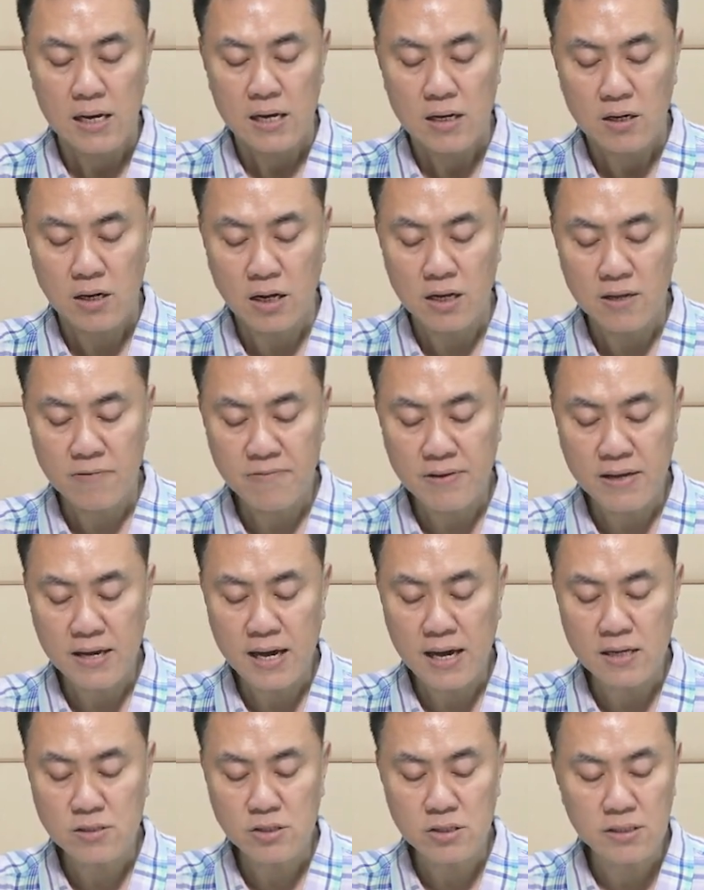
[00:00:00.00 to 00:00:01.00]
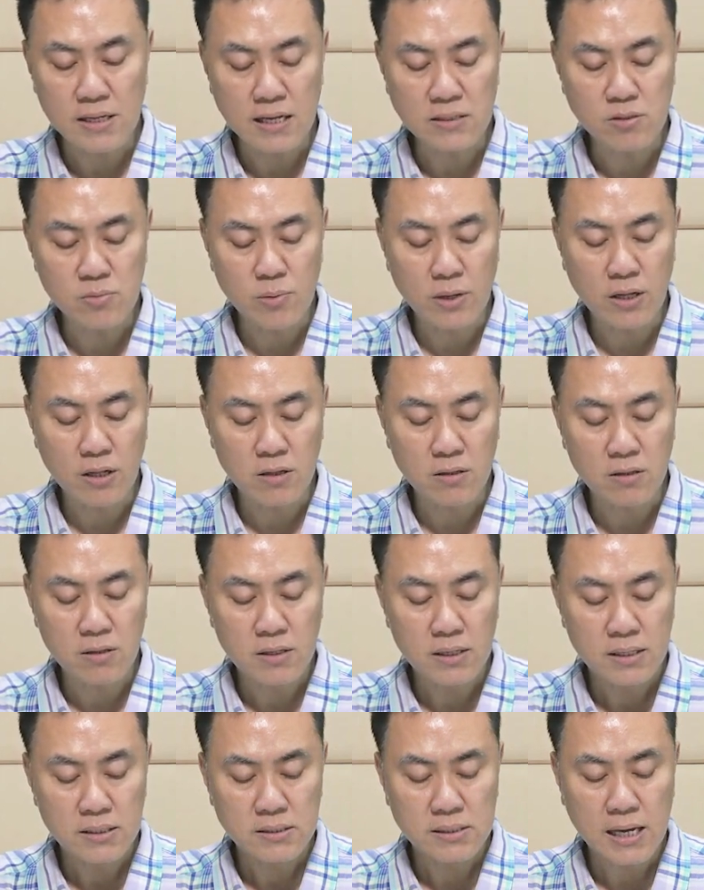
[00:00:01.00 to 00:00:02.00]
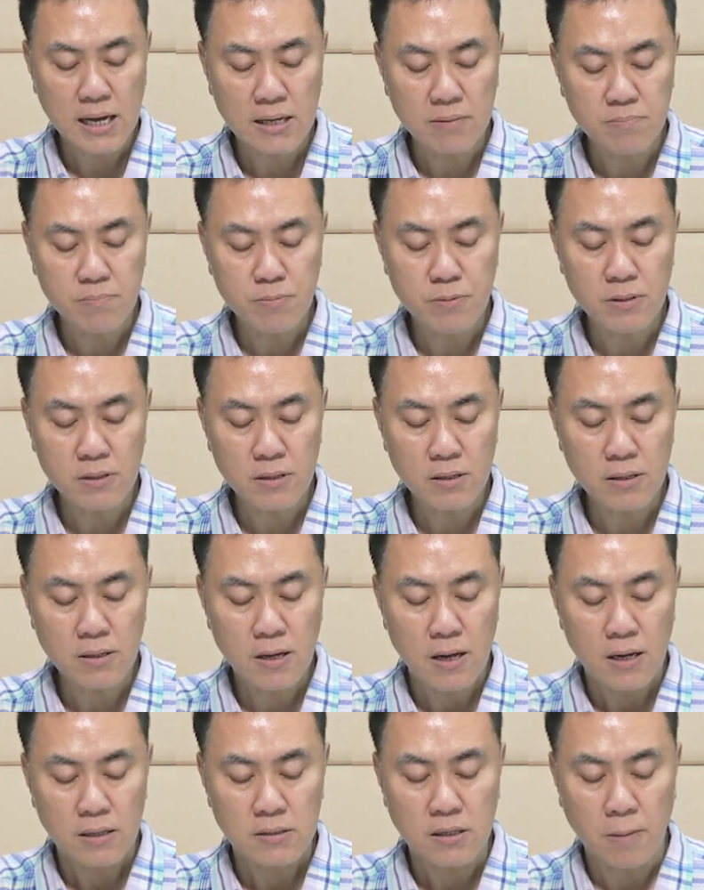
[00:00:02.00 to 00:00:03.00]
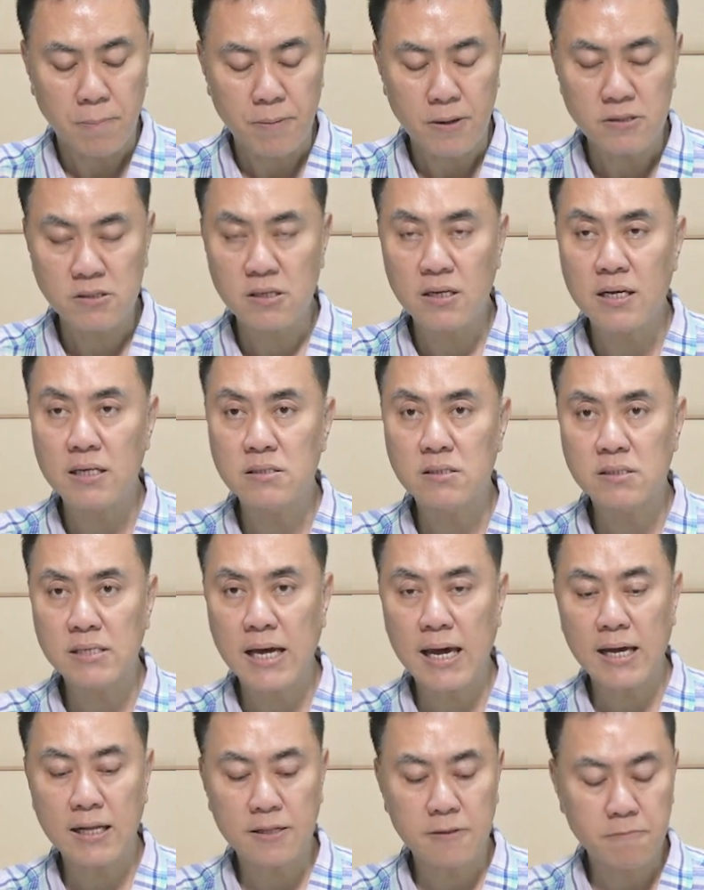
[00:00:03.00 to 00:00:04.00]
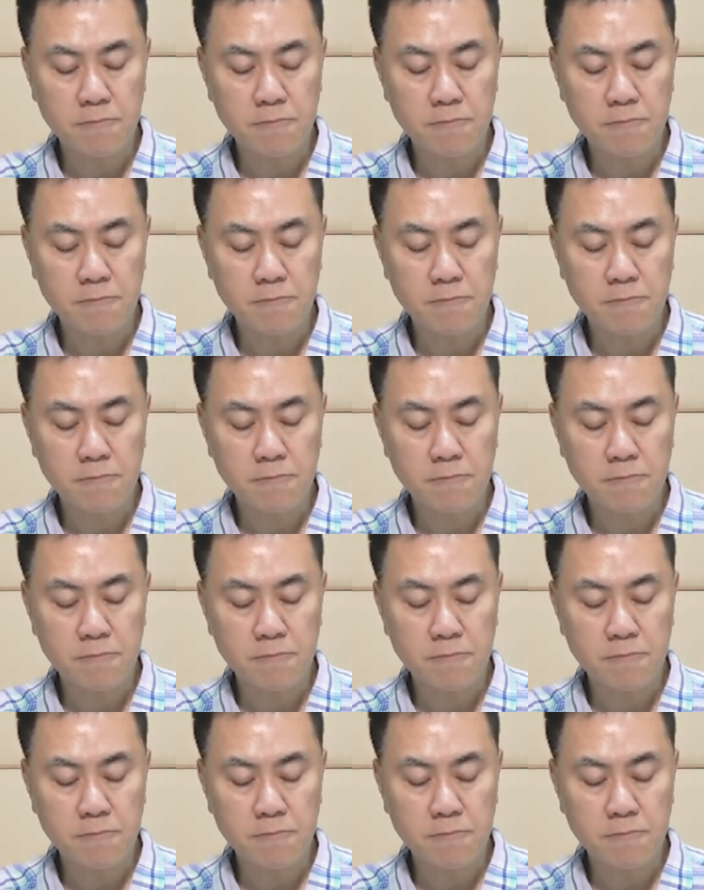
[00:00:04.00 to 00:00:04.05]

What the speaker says: qualification as well, the president said.